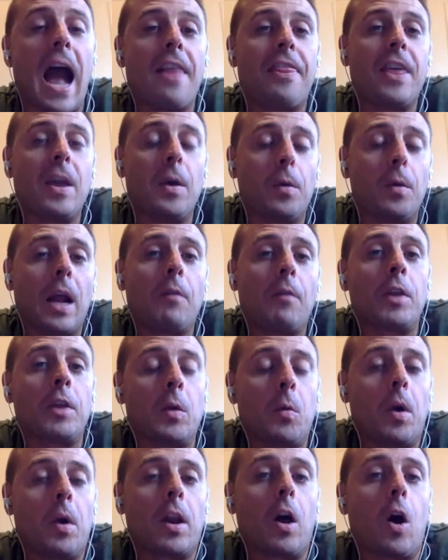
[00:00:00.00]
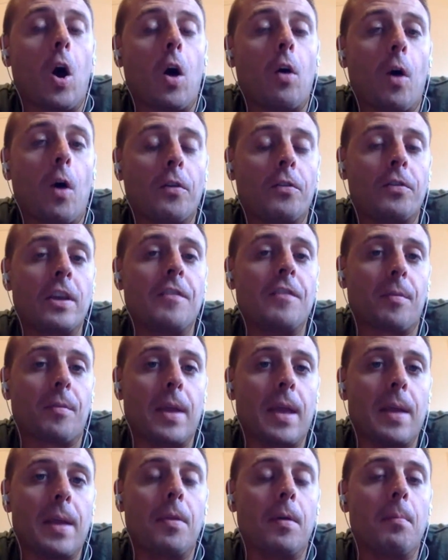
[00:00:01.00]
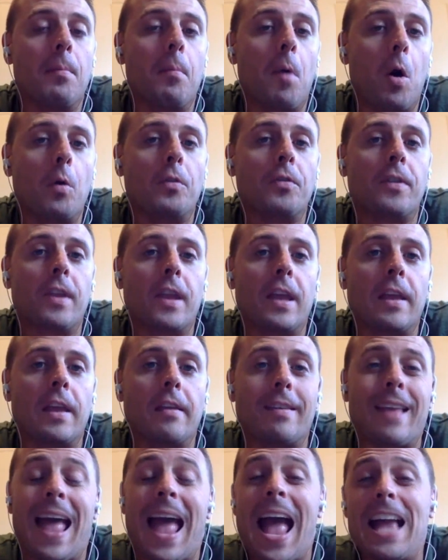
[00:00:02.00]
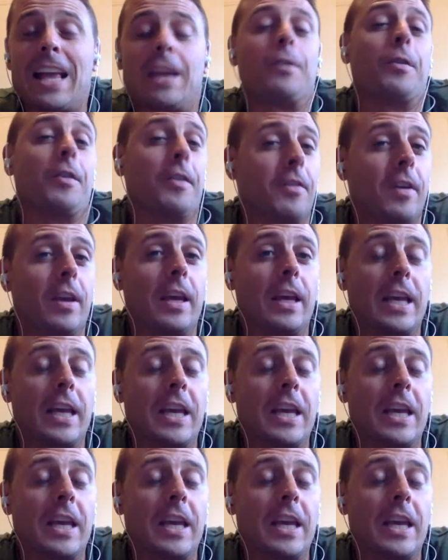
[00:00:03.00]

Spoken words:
I think what I really want to see from him the most is accuracy.